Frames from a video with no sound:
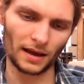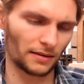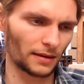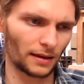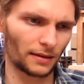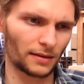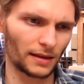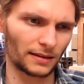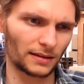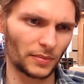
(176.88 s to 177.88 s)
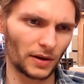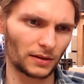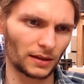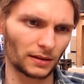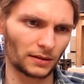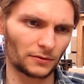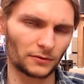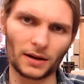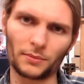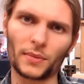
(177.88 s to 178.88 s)
I think that's about it
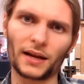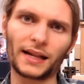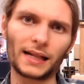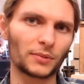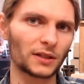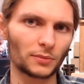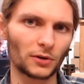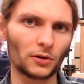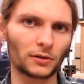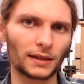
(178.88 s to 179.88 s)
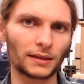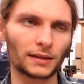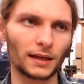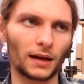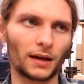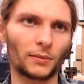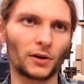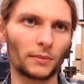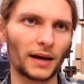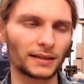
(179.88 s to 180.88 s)
from my helpers progress.
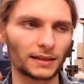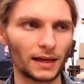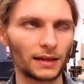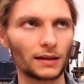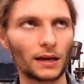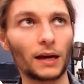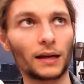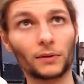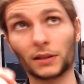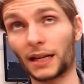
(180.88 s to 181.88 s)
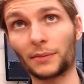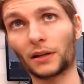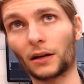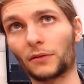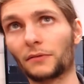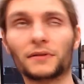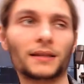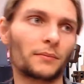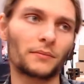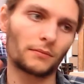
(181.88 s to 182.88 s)
On my side, I was helping out with
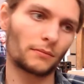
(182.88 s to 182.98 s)
some